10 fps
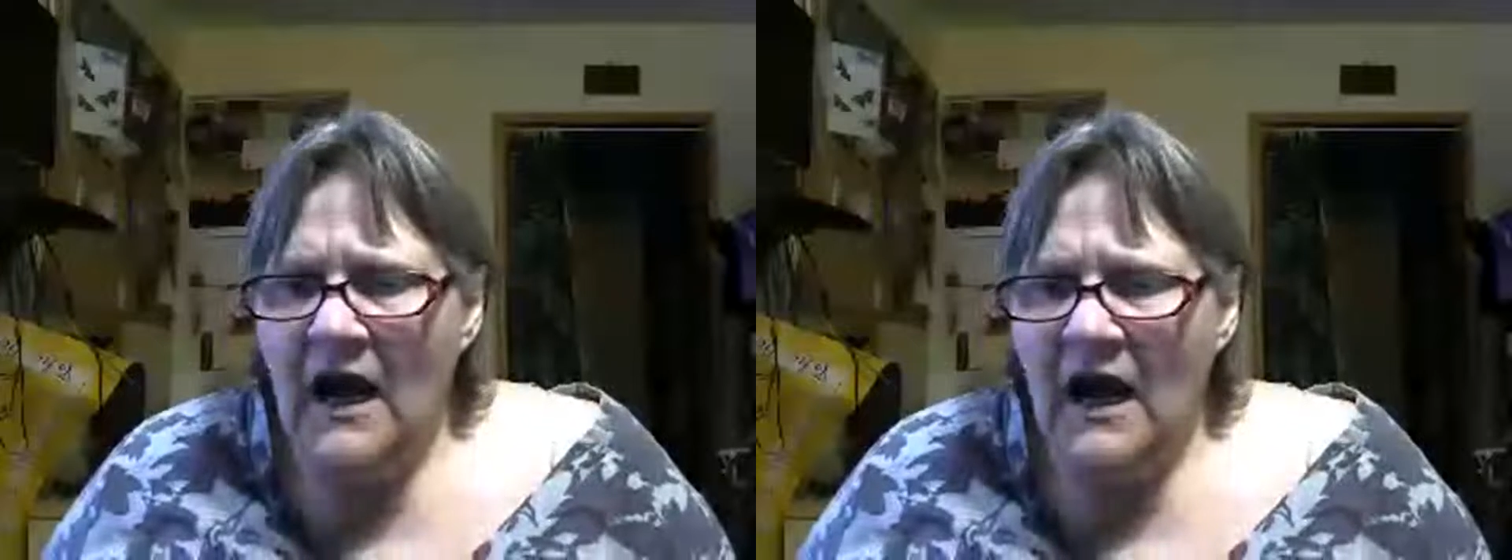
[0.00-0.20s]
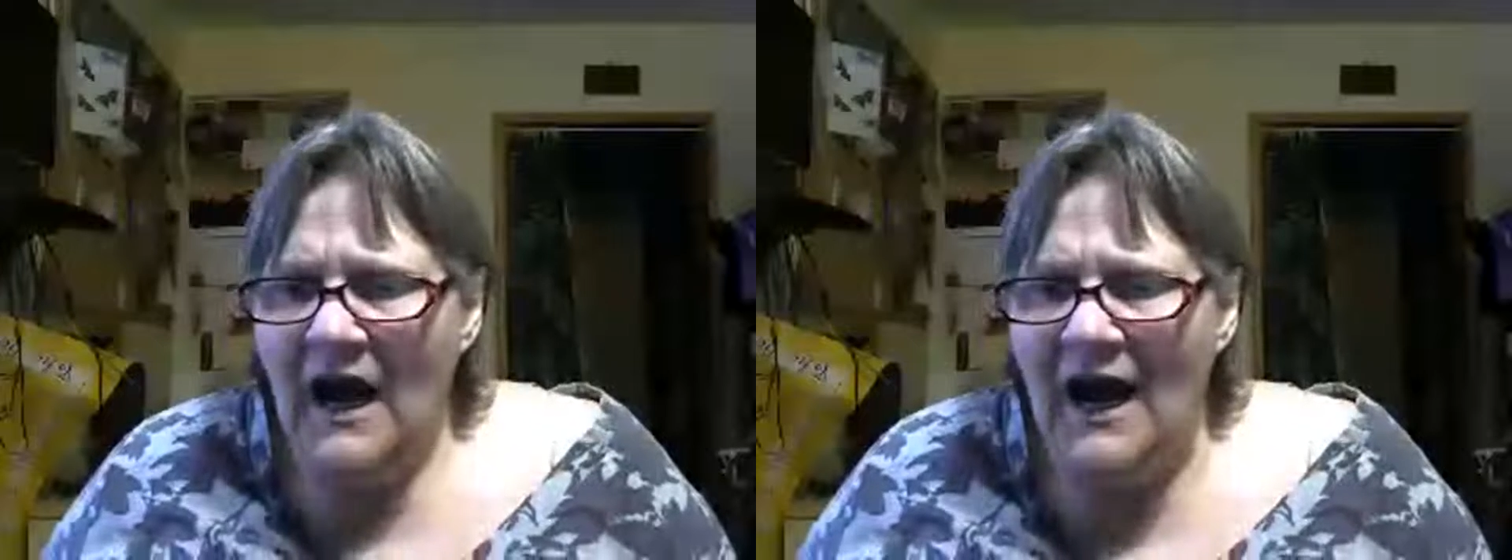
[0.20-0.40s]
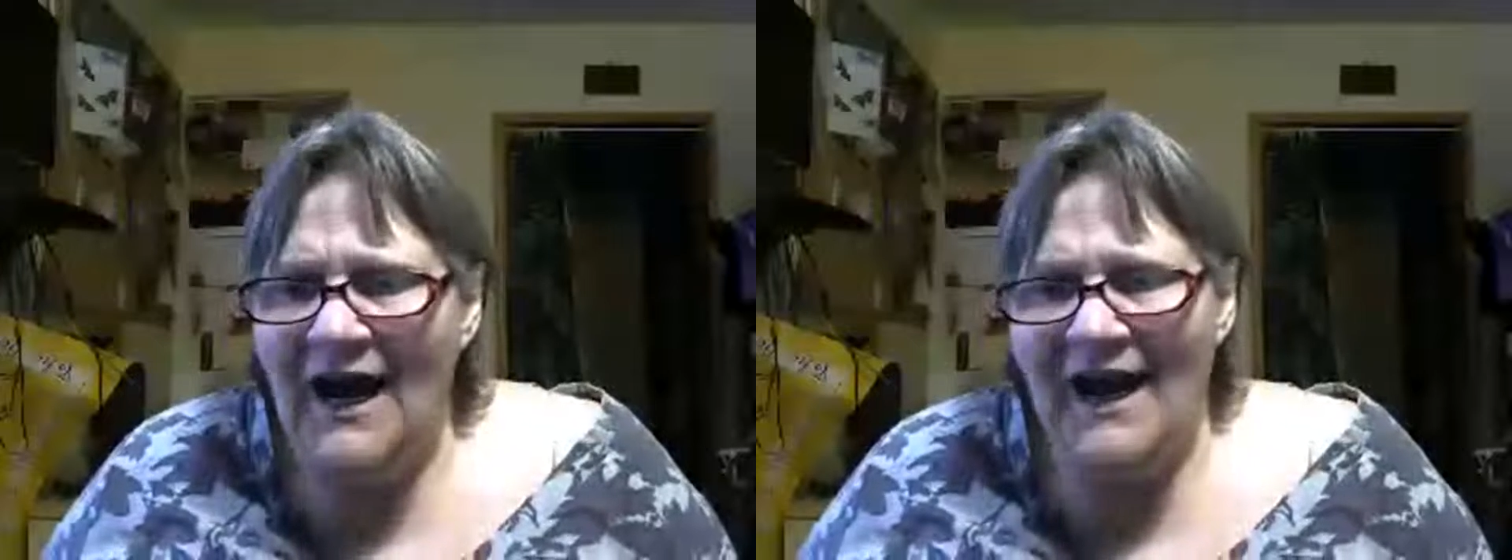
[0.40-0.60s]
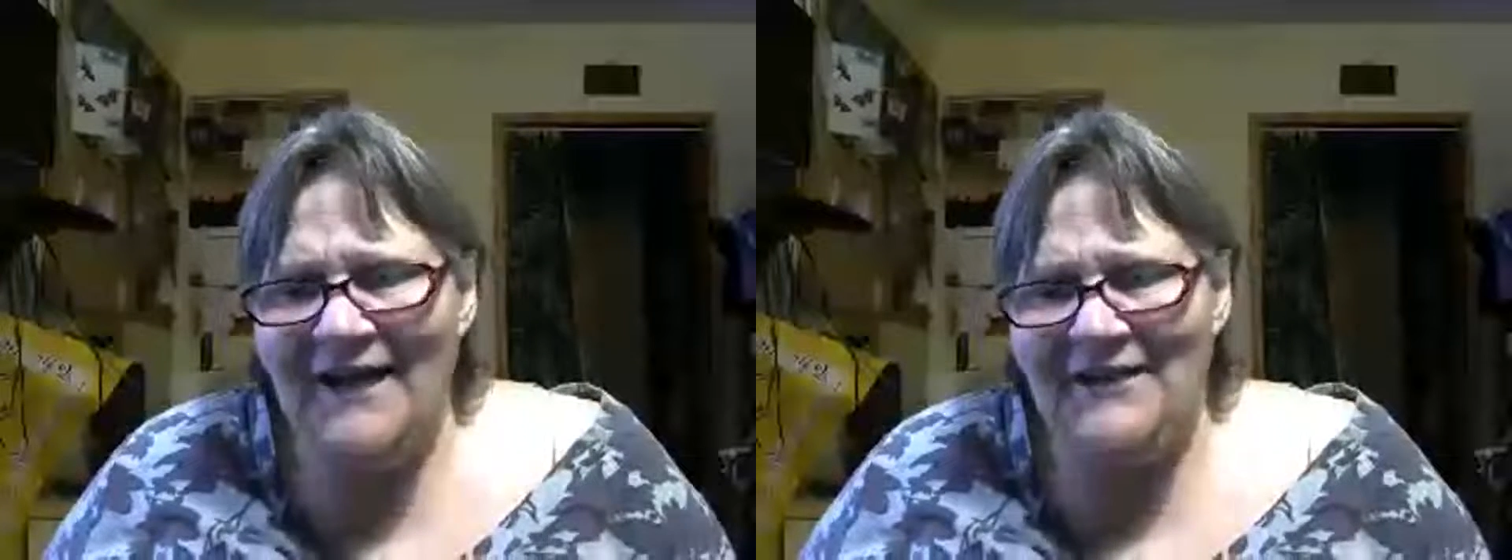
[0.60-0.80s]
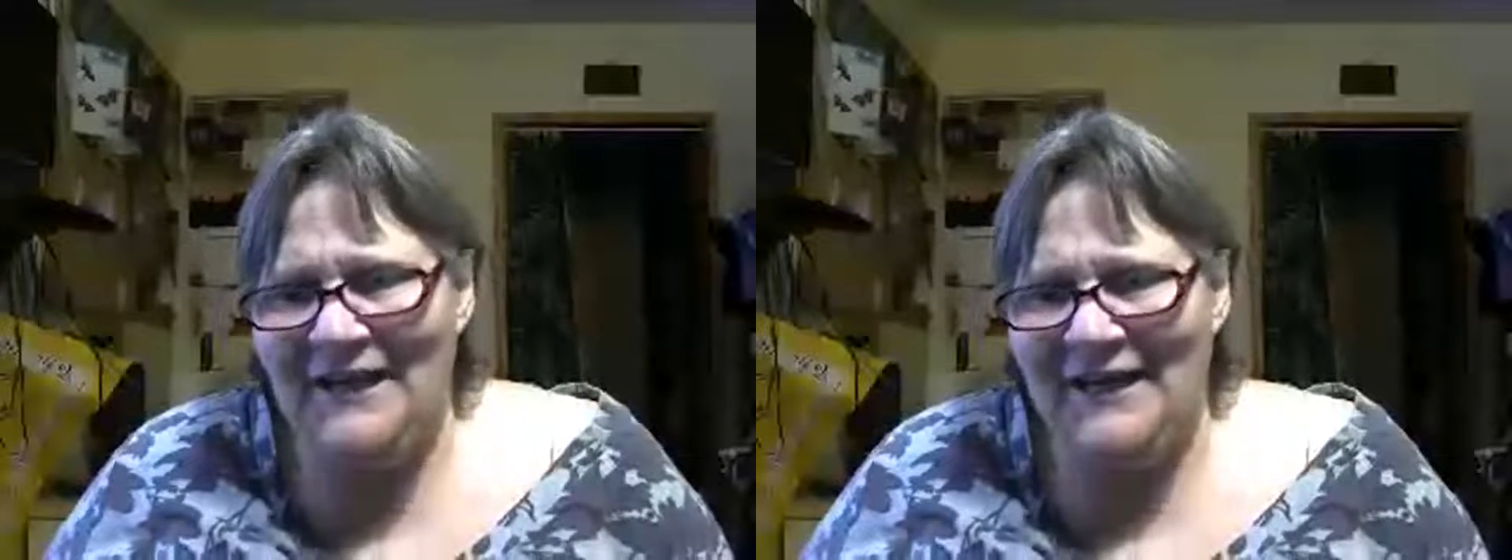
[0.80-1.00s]

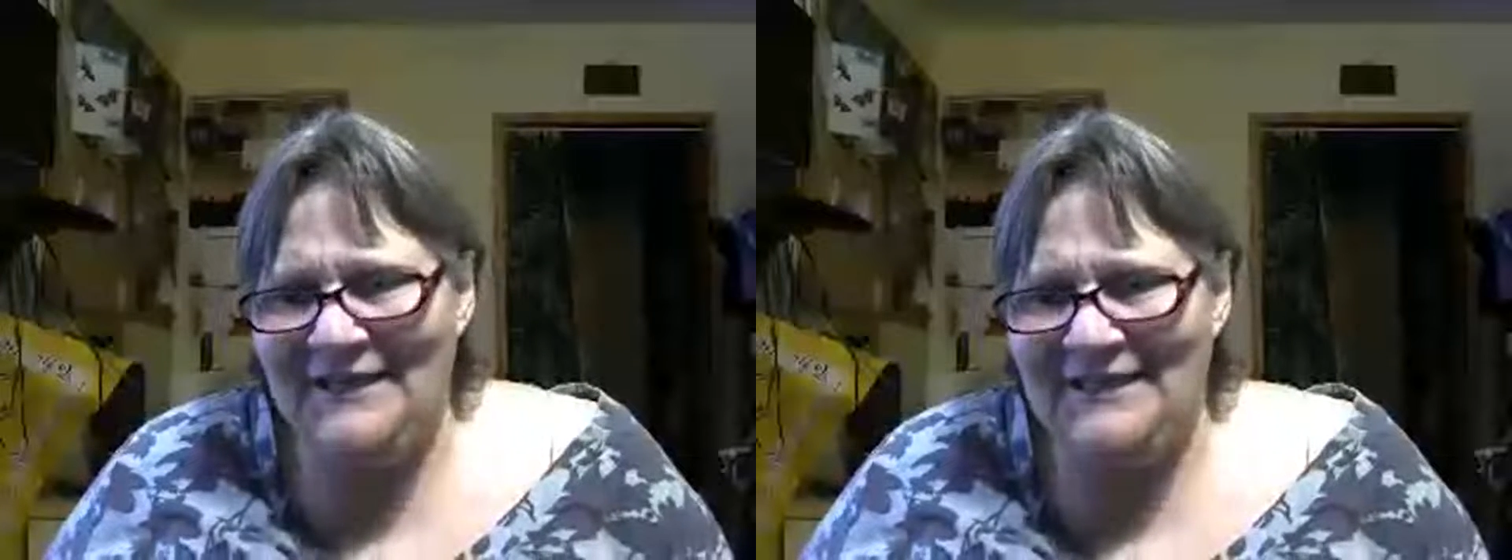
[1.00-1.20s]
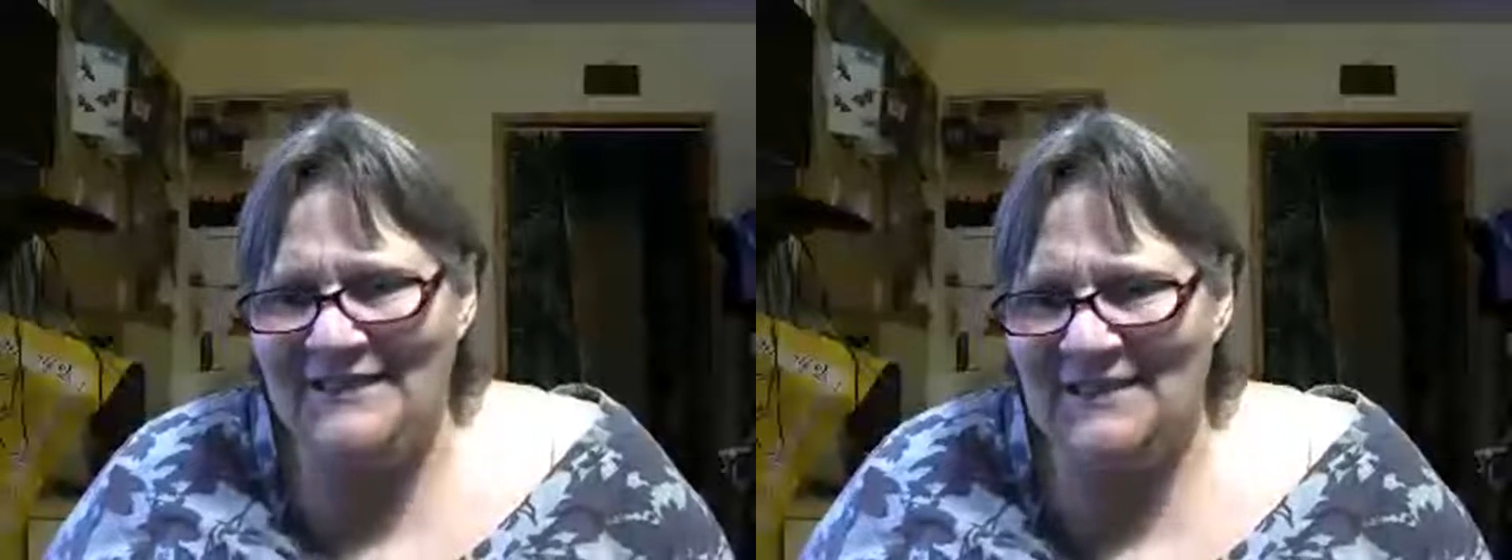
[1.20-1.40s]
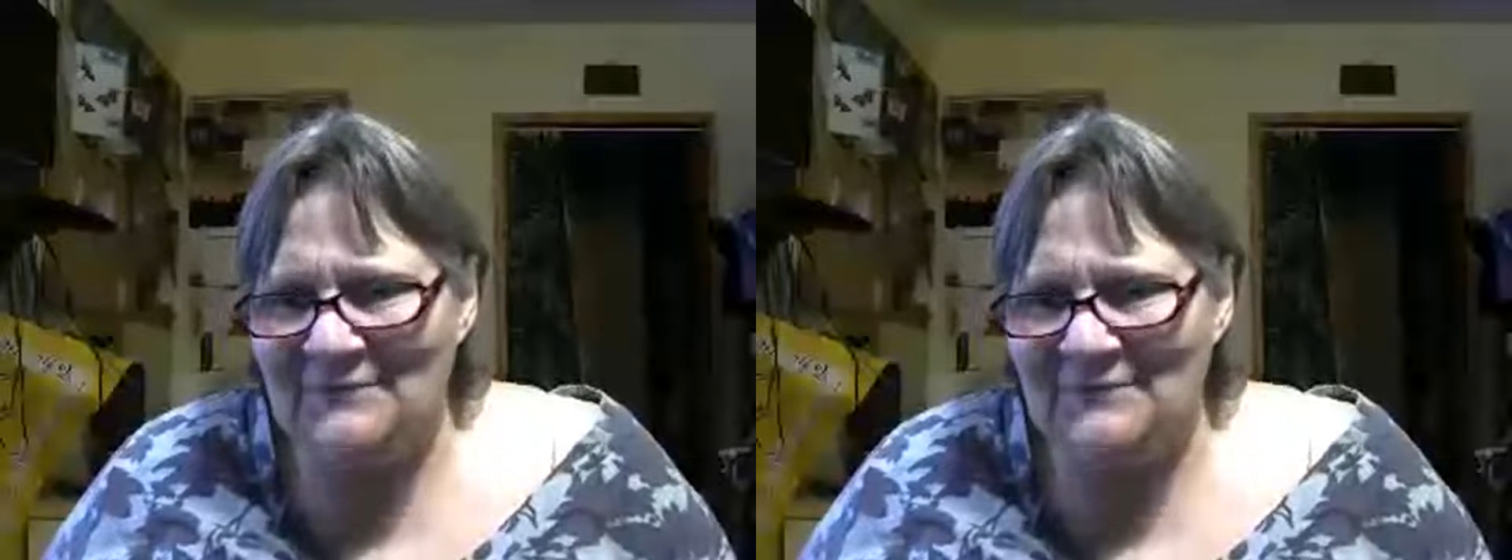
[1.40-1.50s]
Hi, Candace.